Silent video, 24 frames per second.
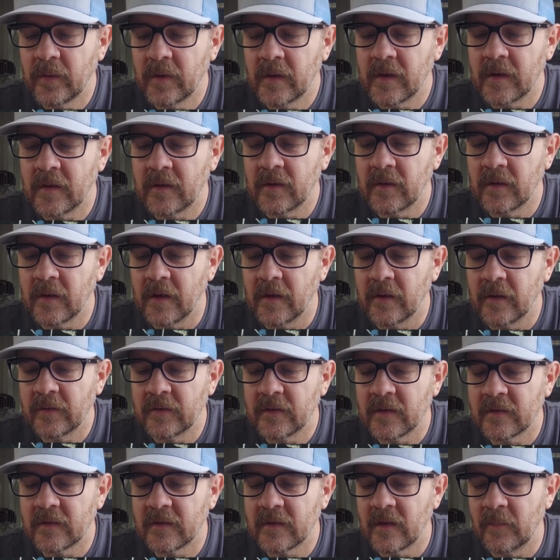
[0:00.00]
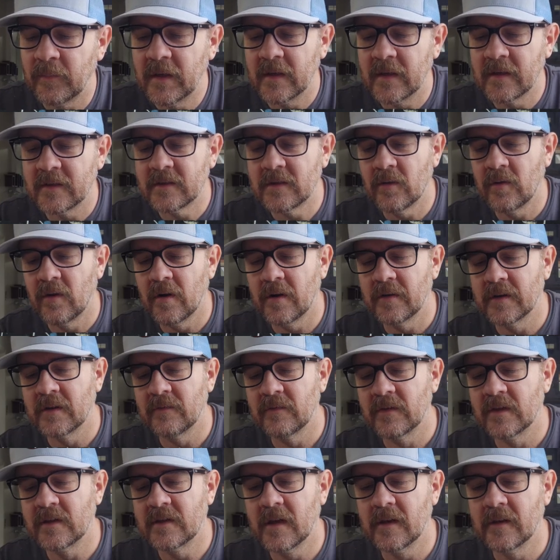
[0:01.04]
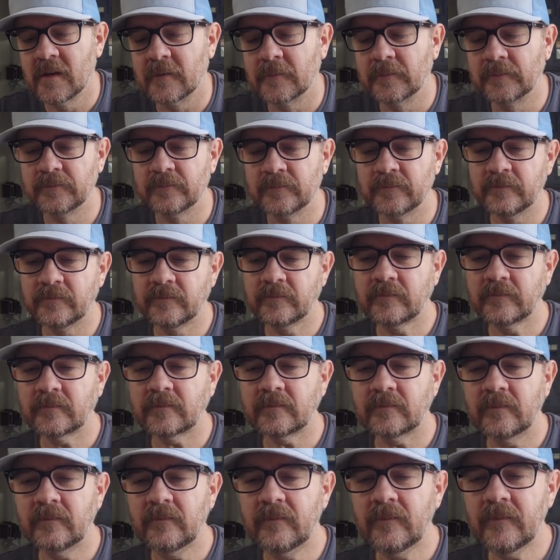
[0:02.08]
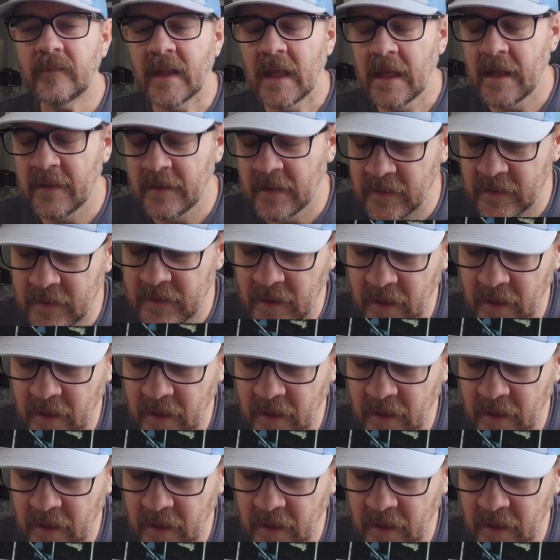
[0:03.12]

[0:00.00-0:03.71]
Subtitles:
close. It's so hard to even tell. And then the